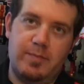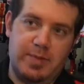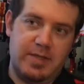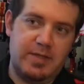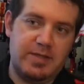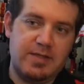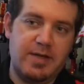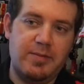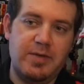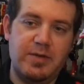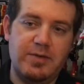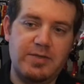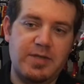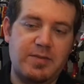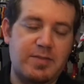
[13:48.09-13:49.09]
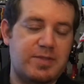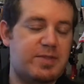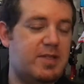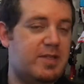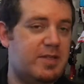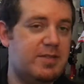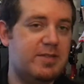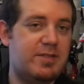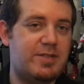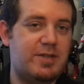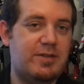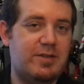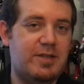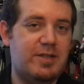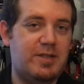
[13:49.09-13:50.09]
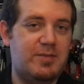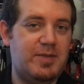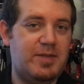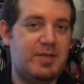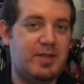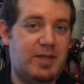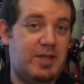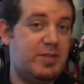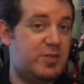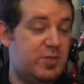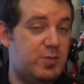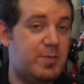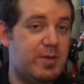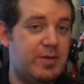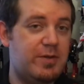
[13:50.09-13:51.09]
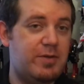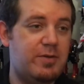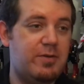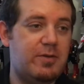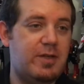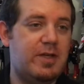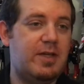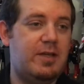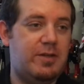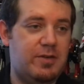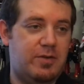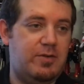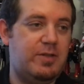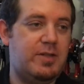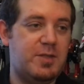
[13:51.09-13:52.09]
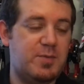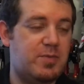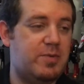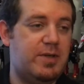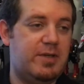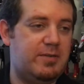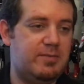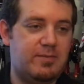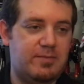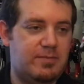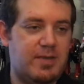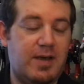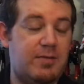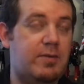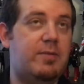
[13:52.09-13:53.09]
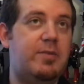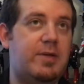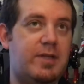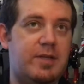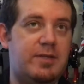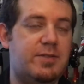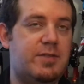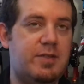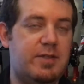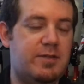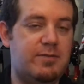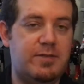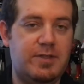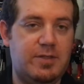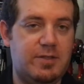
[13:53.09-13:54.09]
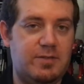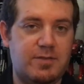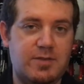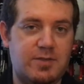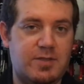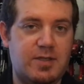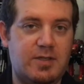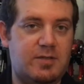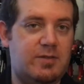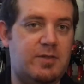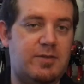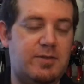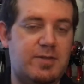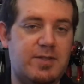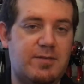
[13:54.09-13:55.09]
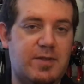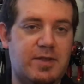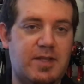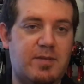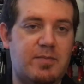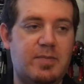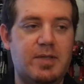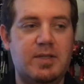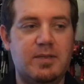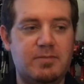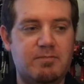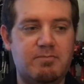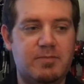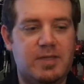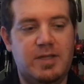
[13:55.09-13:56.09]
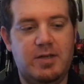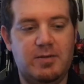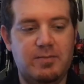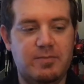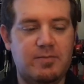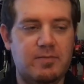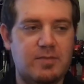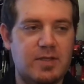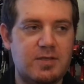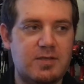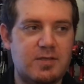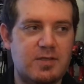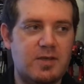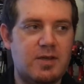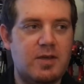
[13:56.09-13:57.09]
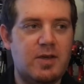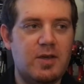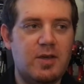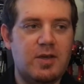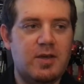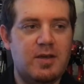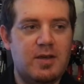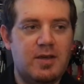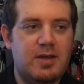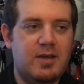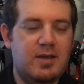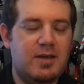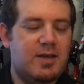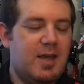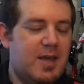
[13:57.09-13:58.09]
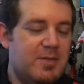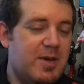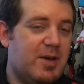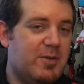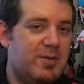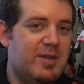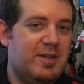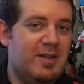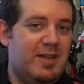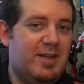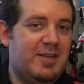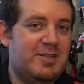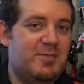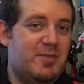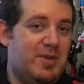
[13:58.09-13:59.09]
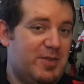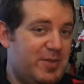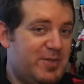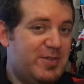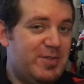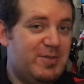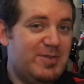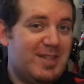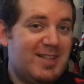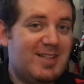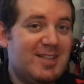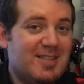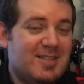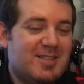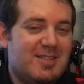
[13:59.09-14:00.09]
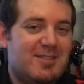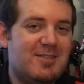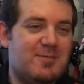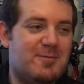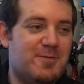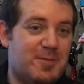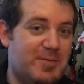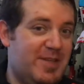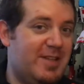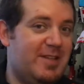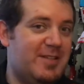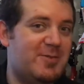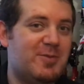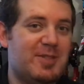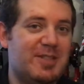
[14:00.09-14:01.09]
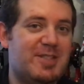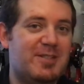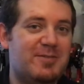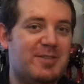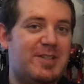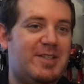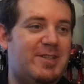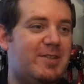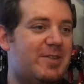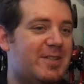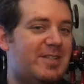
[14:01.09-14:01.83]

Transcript: By the time it goes up, it's not necessarily going to be like super new. Like, I know at this point everybody's done a video of Susanoo and stuff like that, but you know, it came out within the last month or two, right? For me, that's relatively new.